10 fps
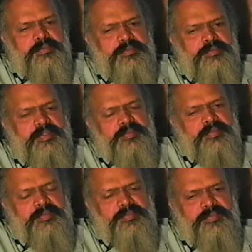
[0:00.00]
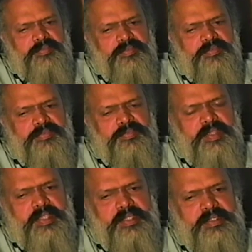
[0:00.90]
So if we
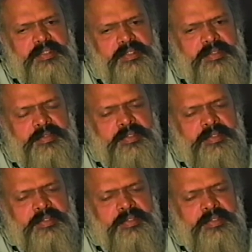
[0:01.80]
can